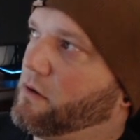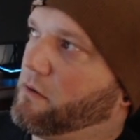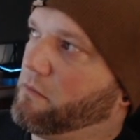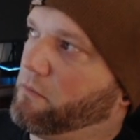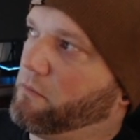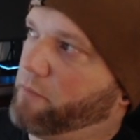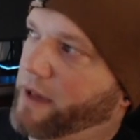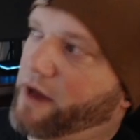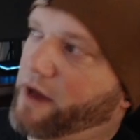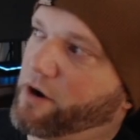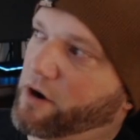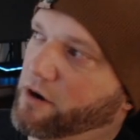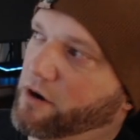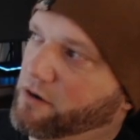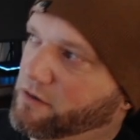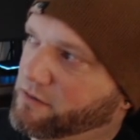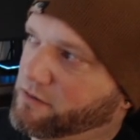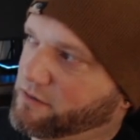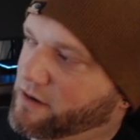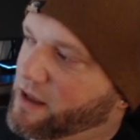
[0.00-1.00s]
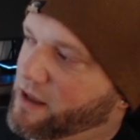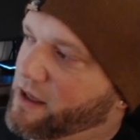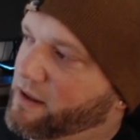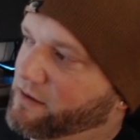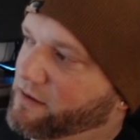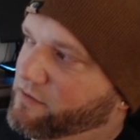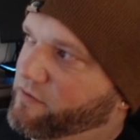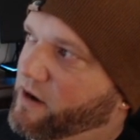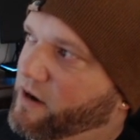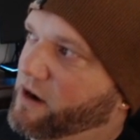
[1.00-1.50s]
better.
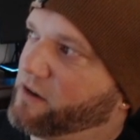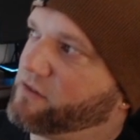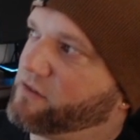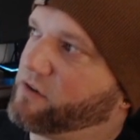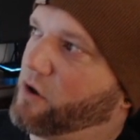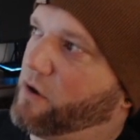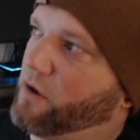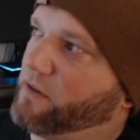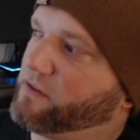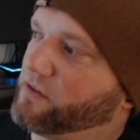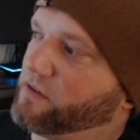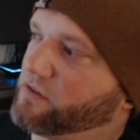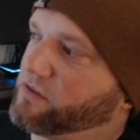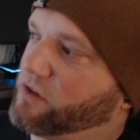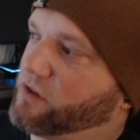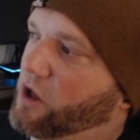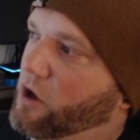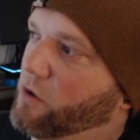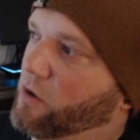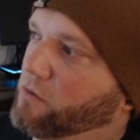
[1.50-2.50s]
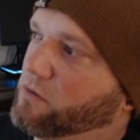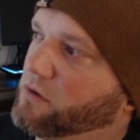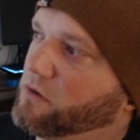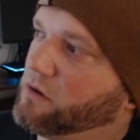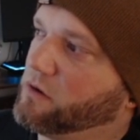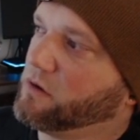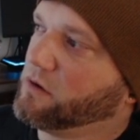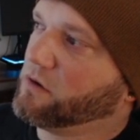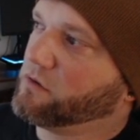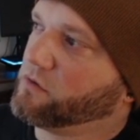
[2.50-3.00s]
It's very slow and this is slow.
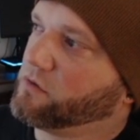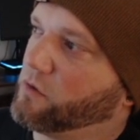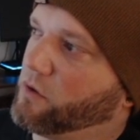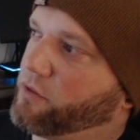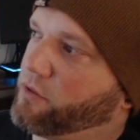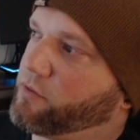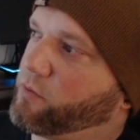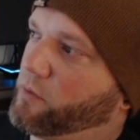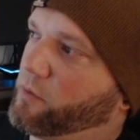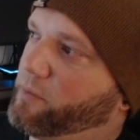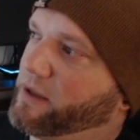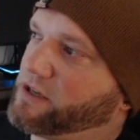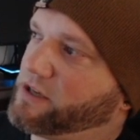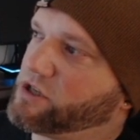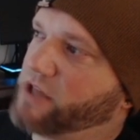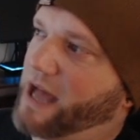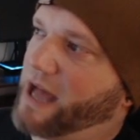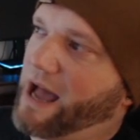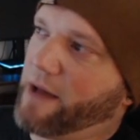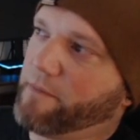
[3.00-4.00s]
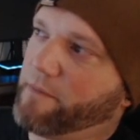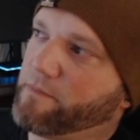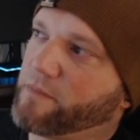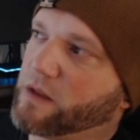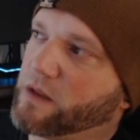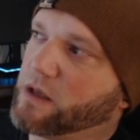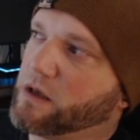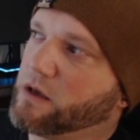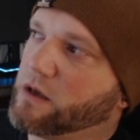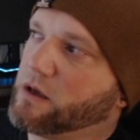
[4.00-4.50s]
We'll pitch that.
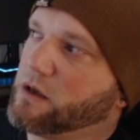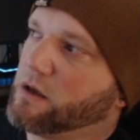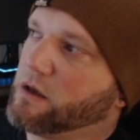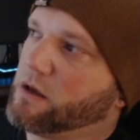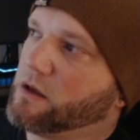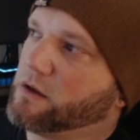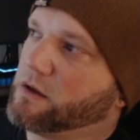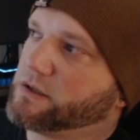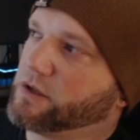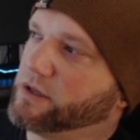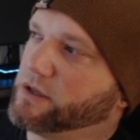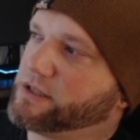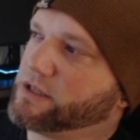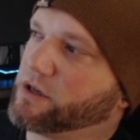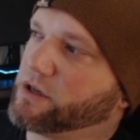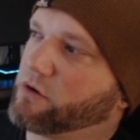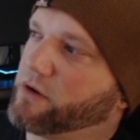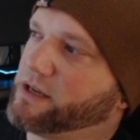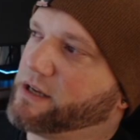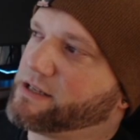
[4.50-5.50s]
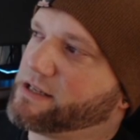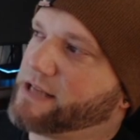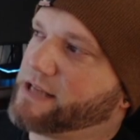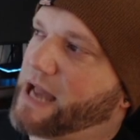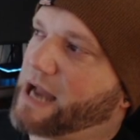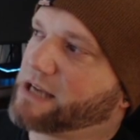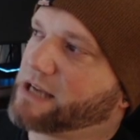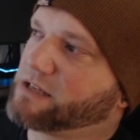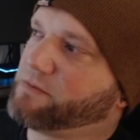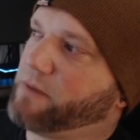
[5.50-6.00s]
So this is increased
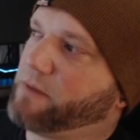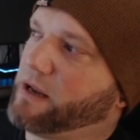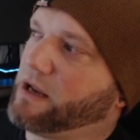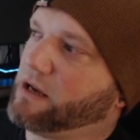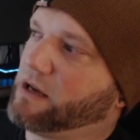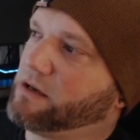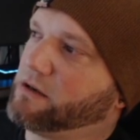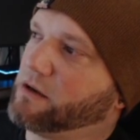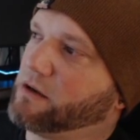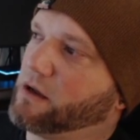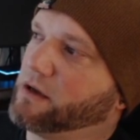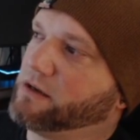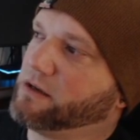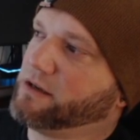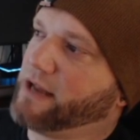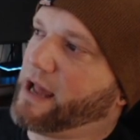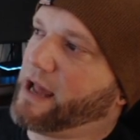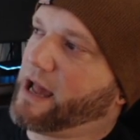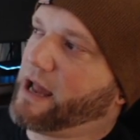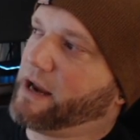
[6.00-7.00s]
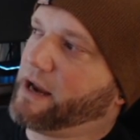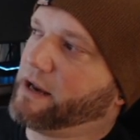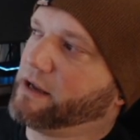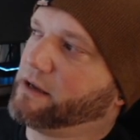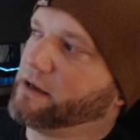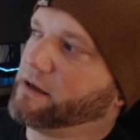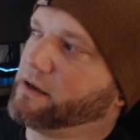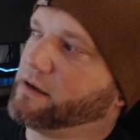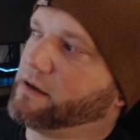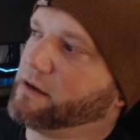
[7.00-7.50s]
attack speed, undead,
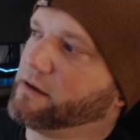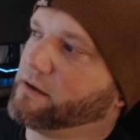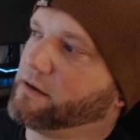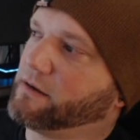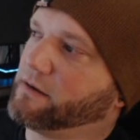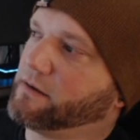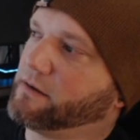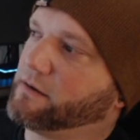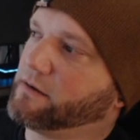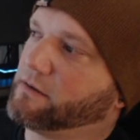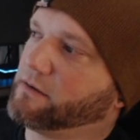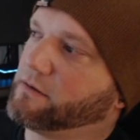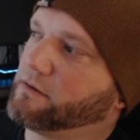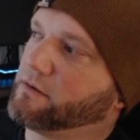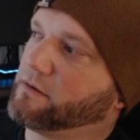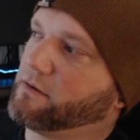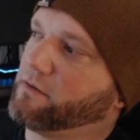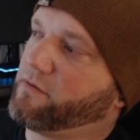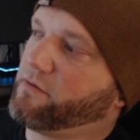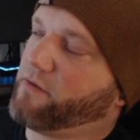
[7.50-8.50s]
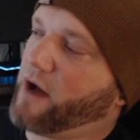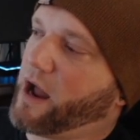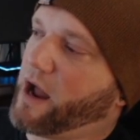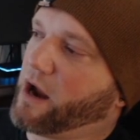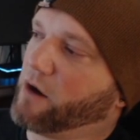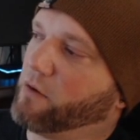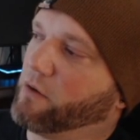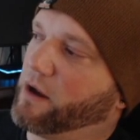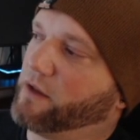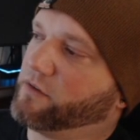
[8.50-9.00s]

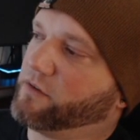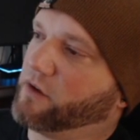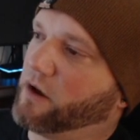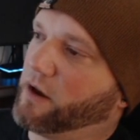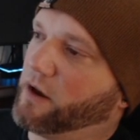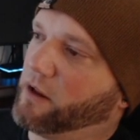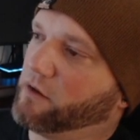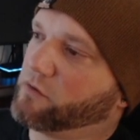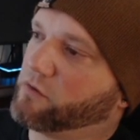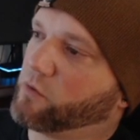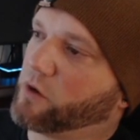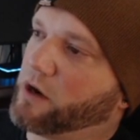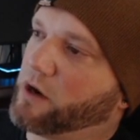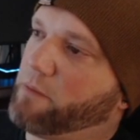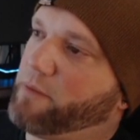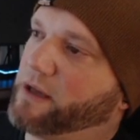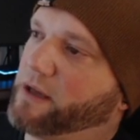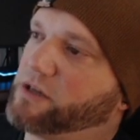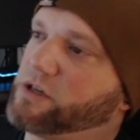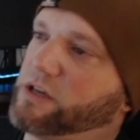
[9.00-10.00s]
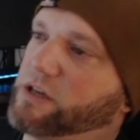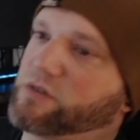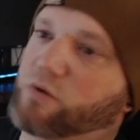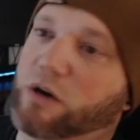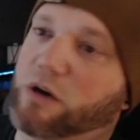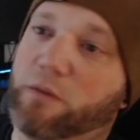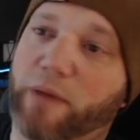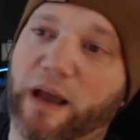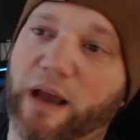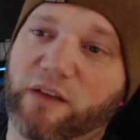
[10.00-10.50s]
fire res on it. We're going to pitch this. We're
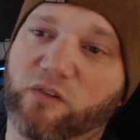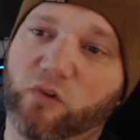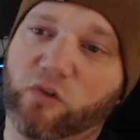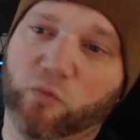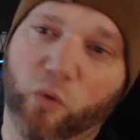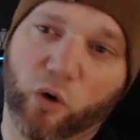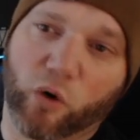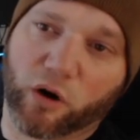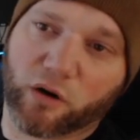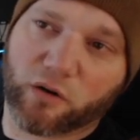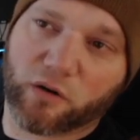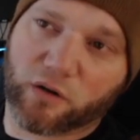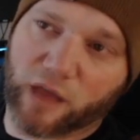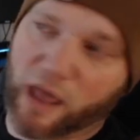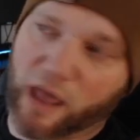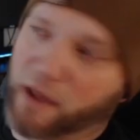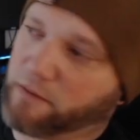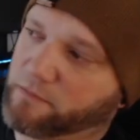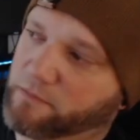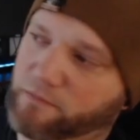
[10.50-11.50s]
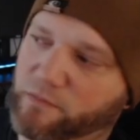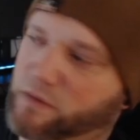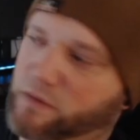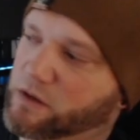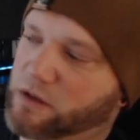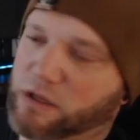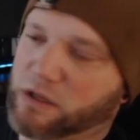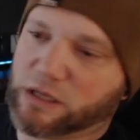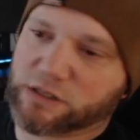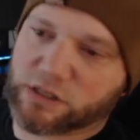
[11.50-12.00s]
going to buy 2 more, okay?
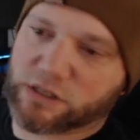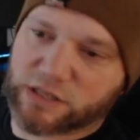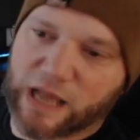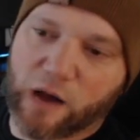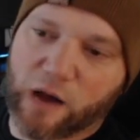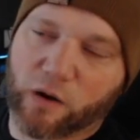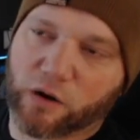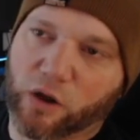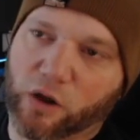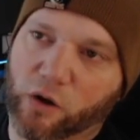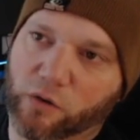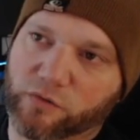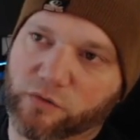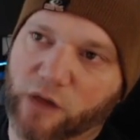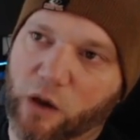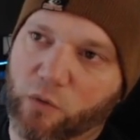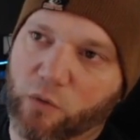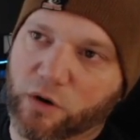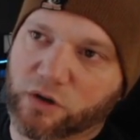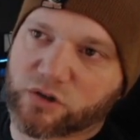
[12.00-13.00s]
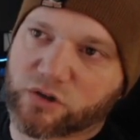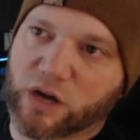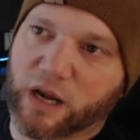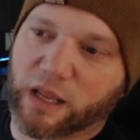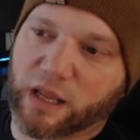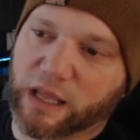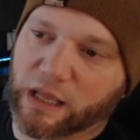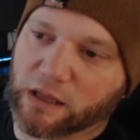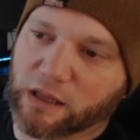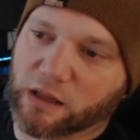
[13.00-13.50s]
It's just how it goes. I want to try to
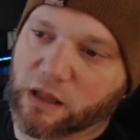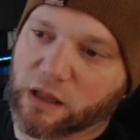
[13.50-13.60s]
get